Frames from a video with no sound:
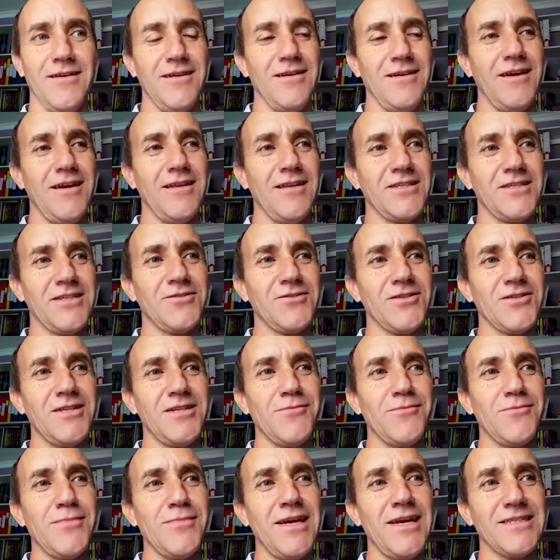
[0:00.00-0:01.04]
And this is an
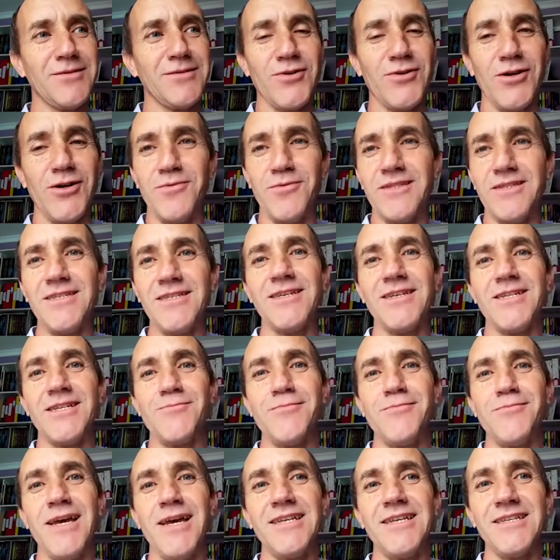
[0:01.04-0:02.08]
amazing property, an
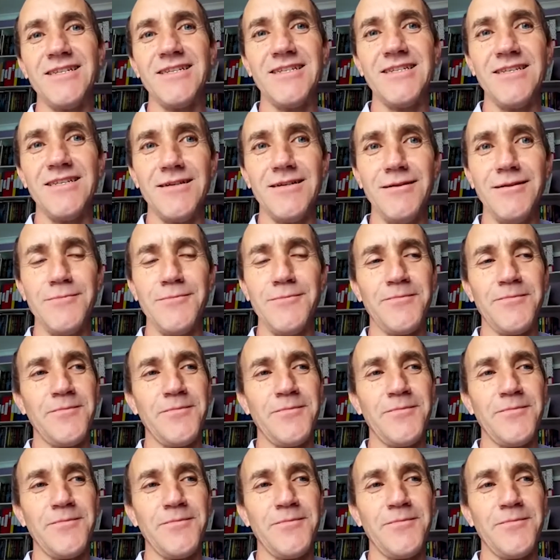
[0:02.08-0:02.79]
amazing deal.